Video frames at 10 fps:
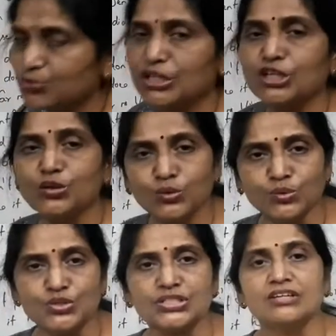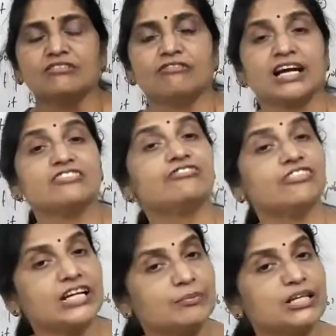we use while
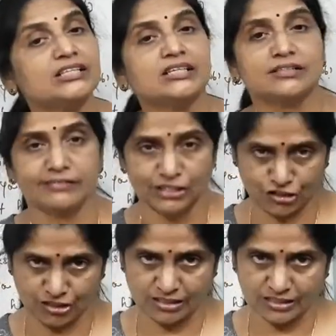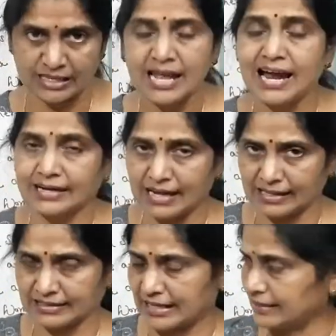framing the questions and
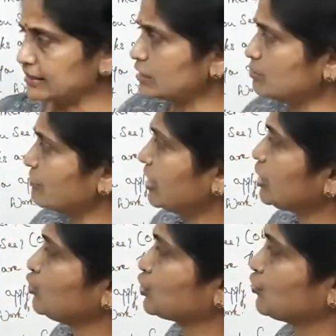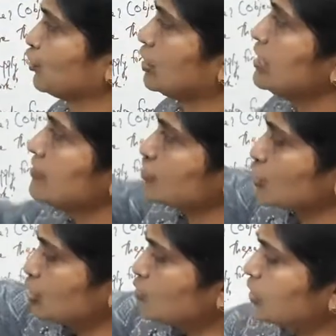asking. This will be very useful. So
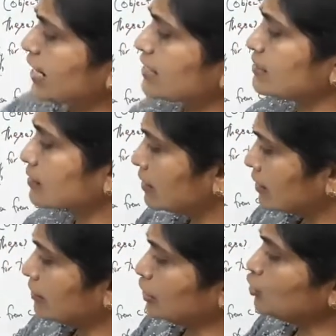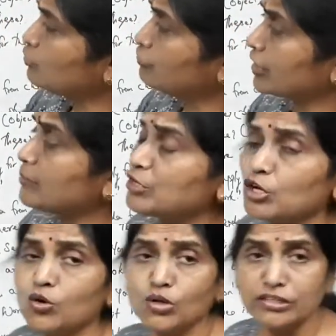you can, frame
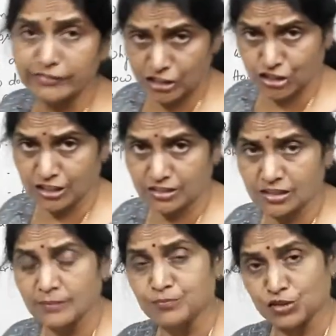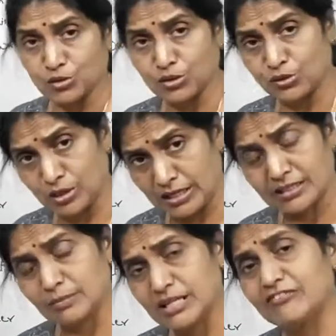your own questions. So it
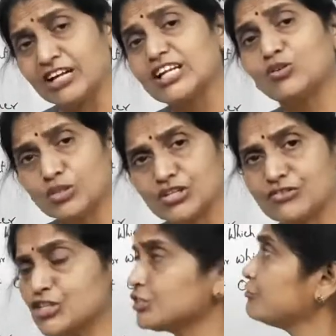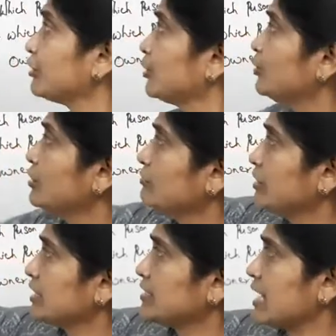will be a very good revision for you. For
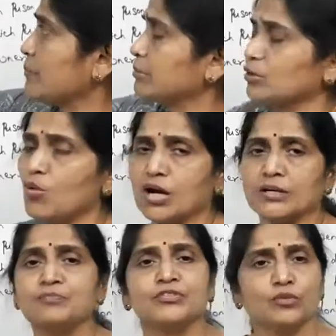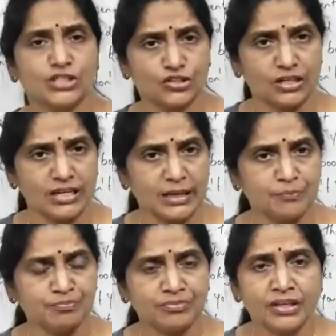example, what's your
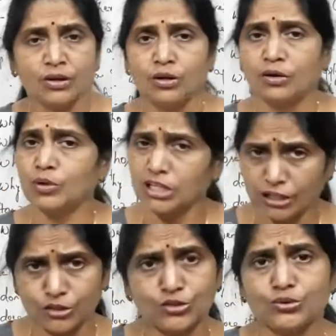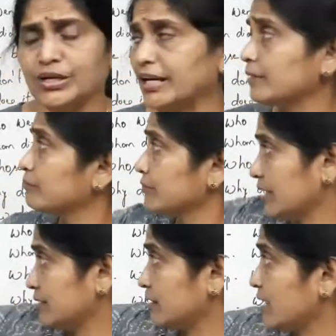name? What are you doing?
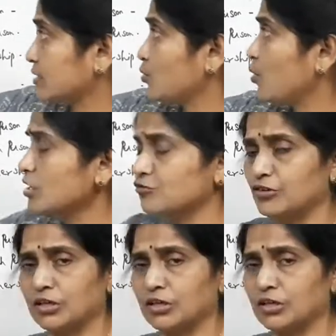Like that. What